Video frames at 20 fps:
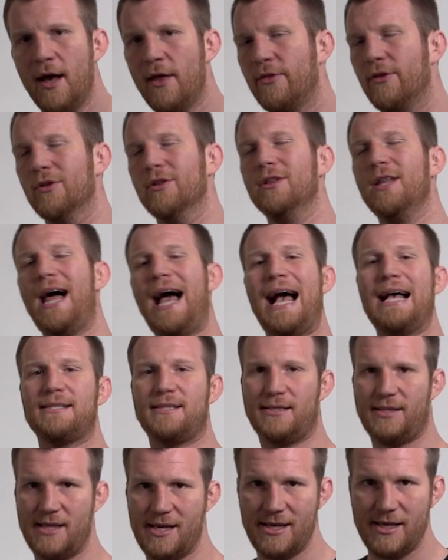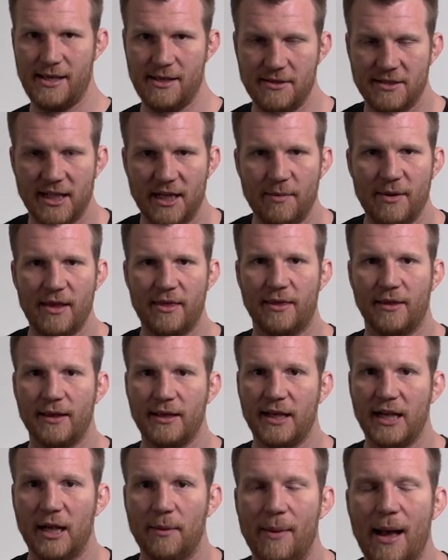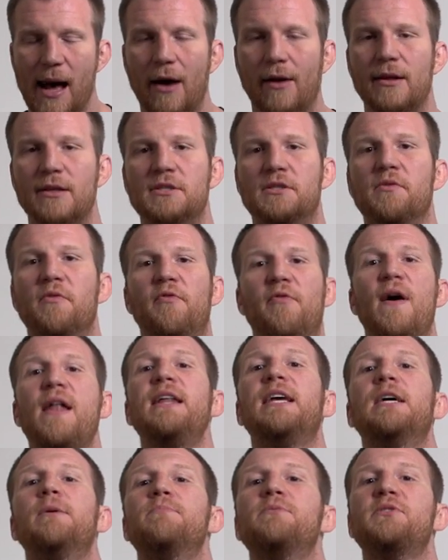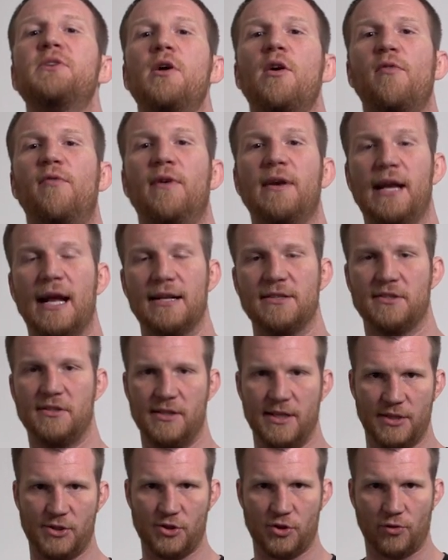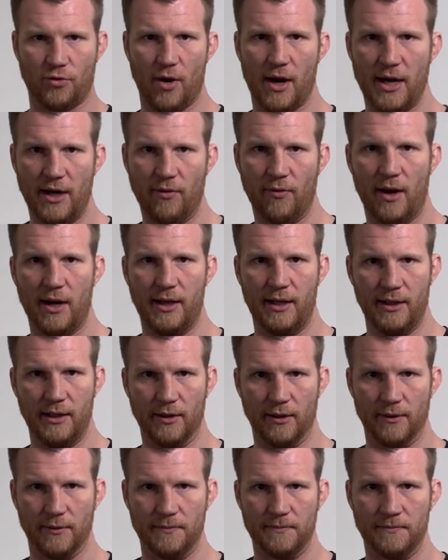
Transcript: the last thing he's gonna be thinking about is defending himself against this strike right here.